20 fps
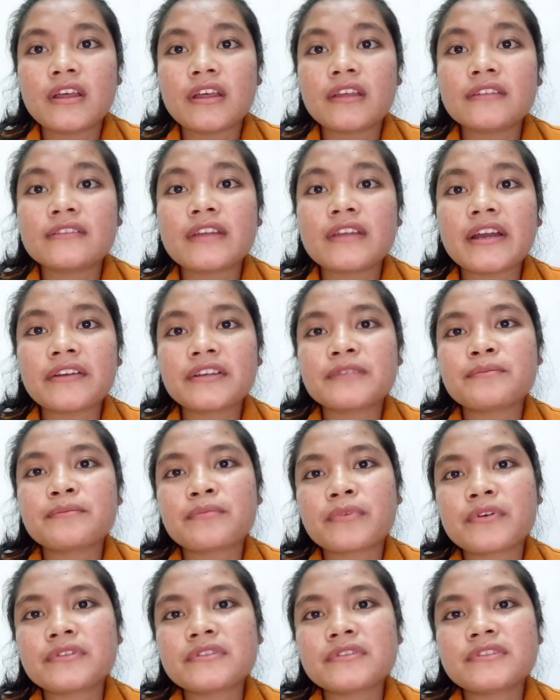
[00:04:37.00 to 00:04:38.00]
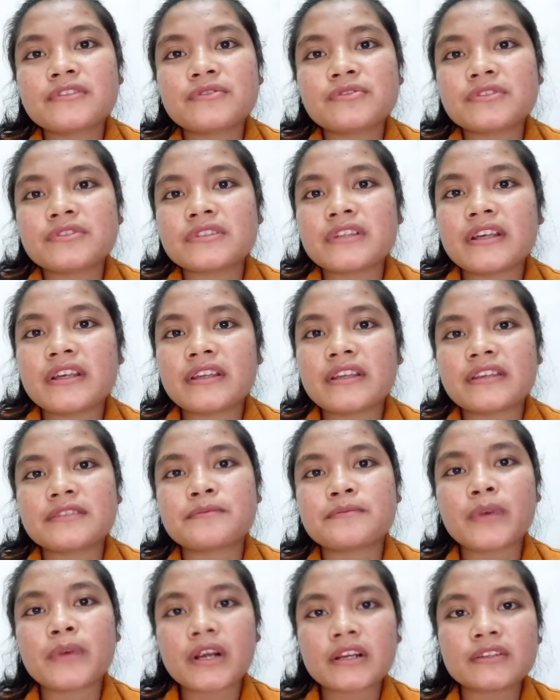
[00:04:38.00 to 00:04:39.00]
Indirect procedure that is
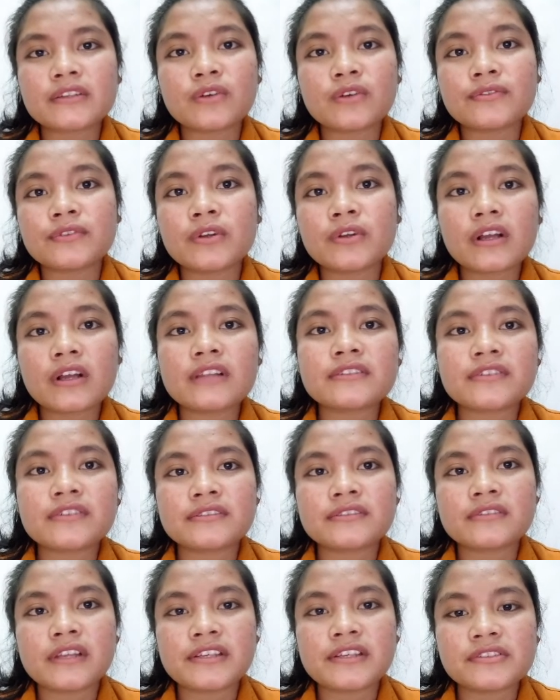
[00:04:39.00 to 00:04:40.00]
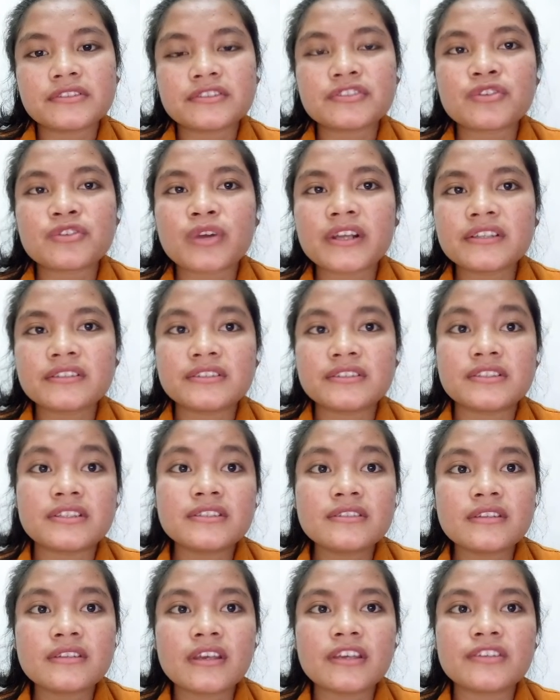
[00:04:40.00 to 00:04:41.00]
part of local translation
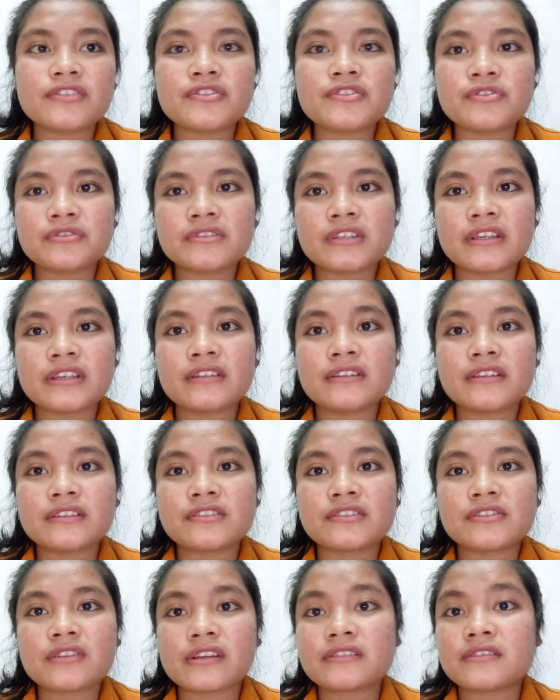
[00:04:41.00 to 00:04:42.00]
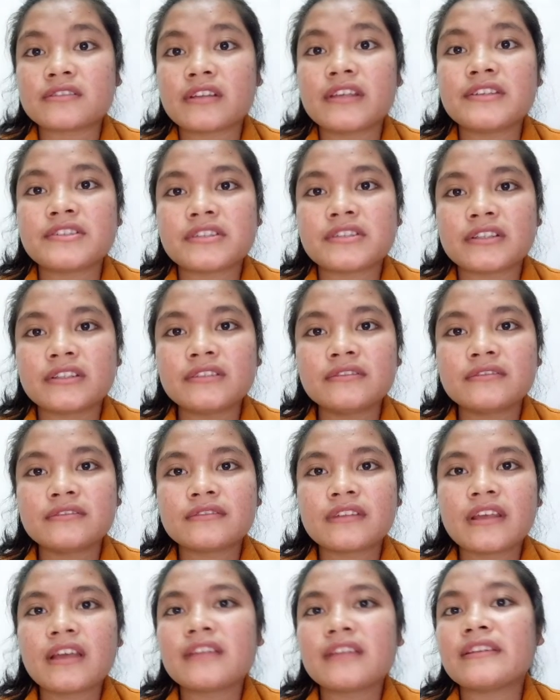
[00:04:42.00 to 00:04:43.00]
strategies is used in this translation,
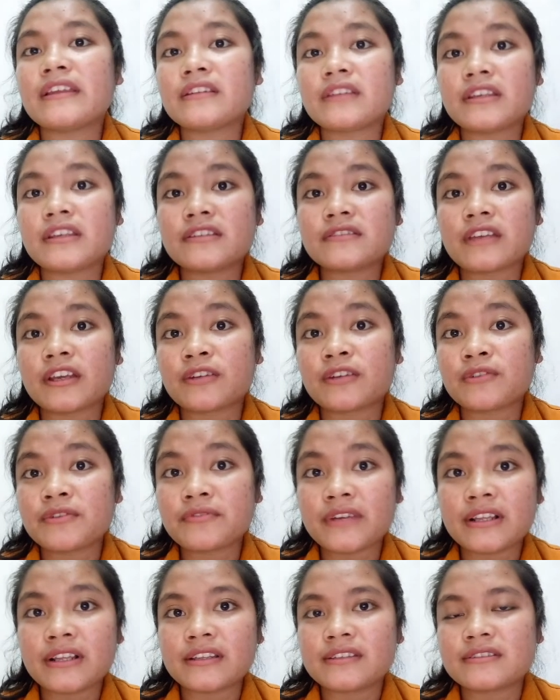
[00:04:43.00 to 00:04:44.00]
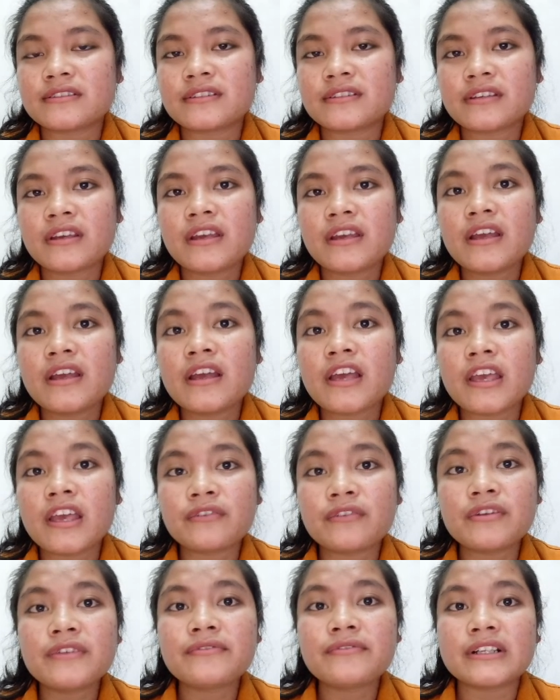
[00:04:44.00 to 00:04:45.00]
that is equivalence.
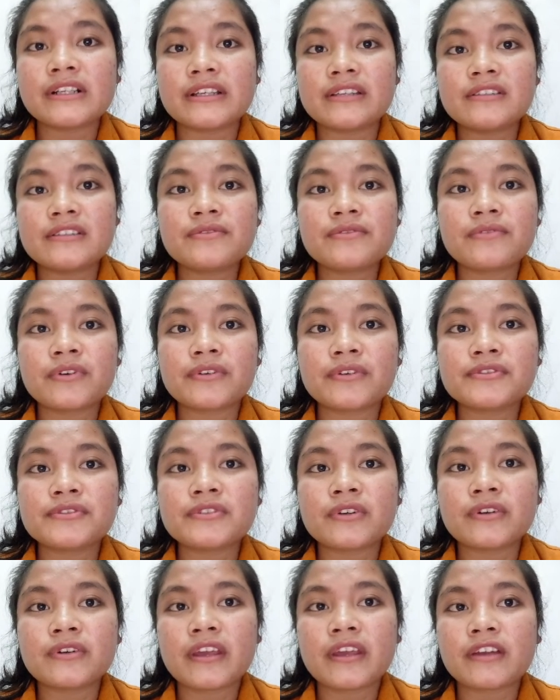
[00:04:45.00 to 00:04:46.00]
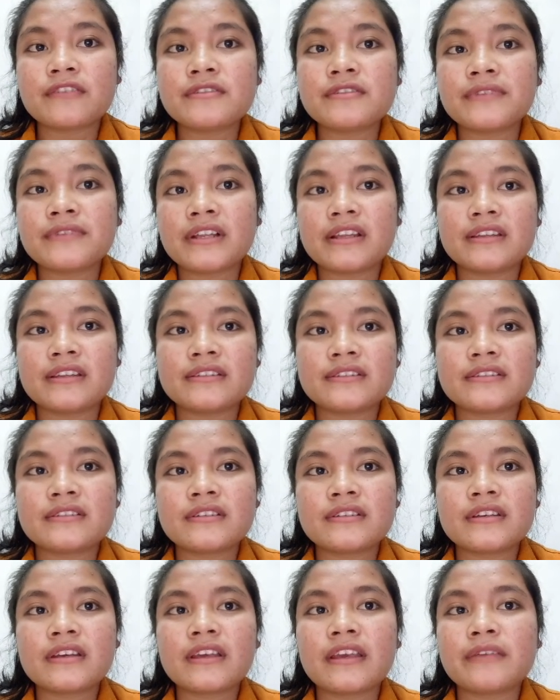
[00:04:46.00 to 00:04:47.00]
Equivalence focus on
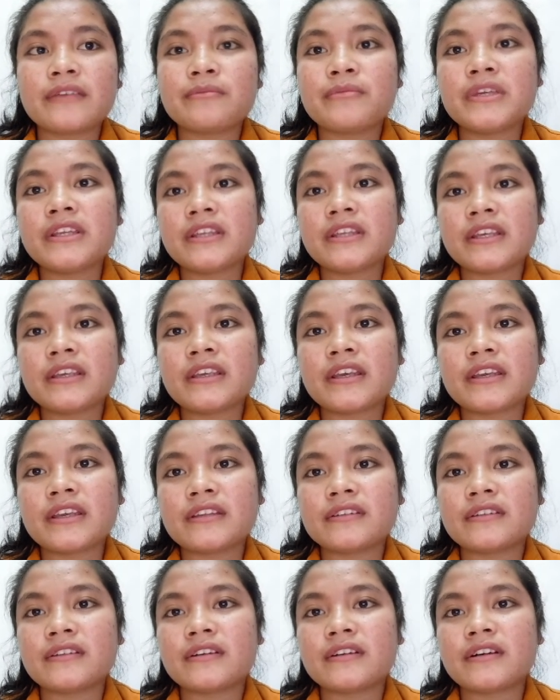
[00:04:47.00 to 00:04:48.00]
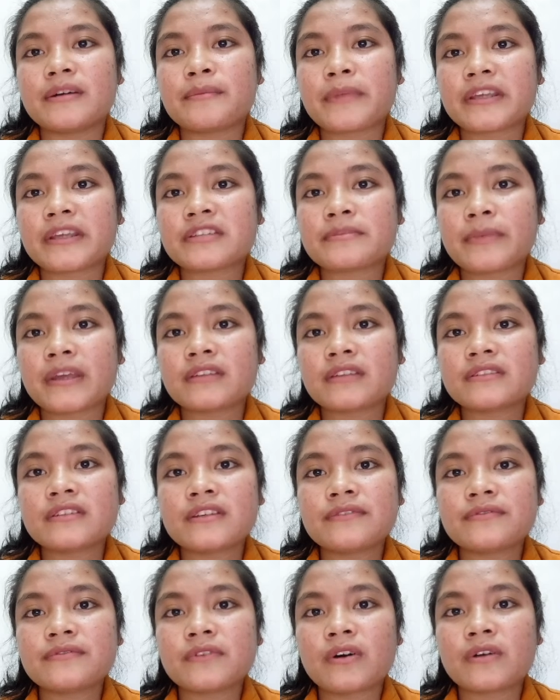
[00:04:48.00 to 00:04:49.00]
equivalence in meaning in the
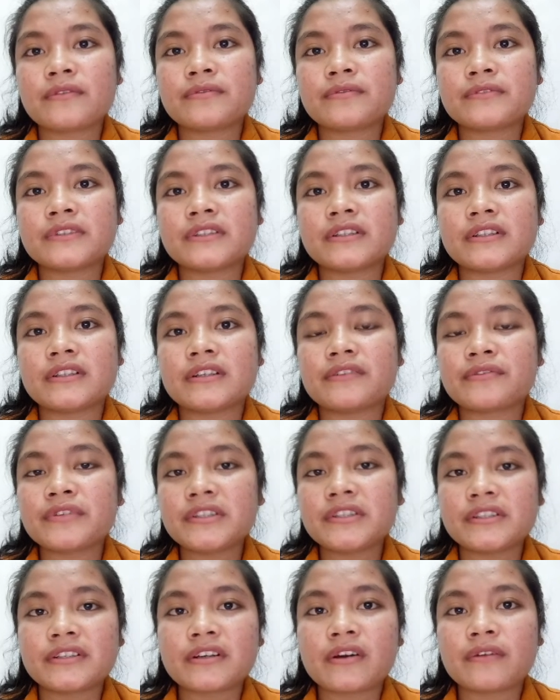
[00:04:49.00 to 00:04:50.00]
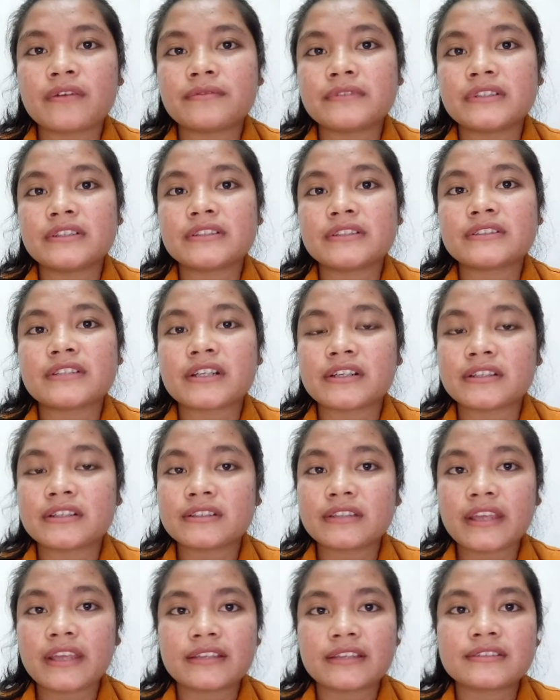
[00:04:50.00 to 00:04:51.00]
perspective of the reader of the
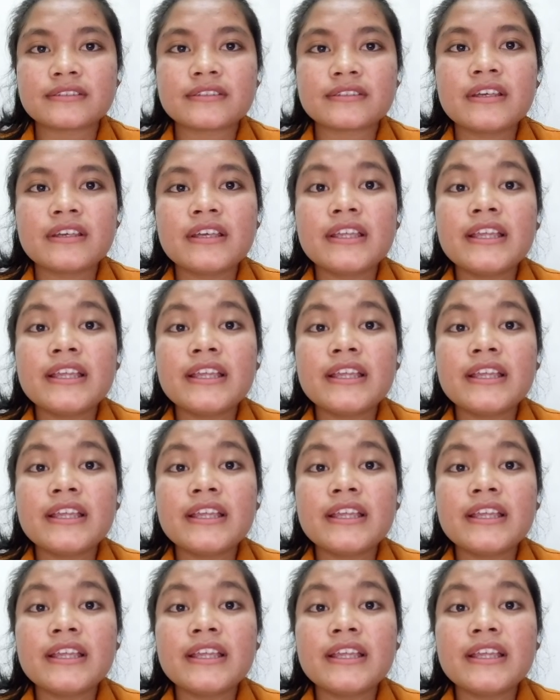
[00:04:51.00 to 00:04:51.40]
target text.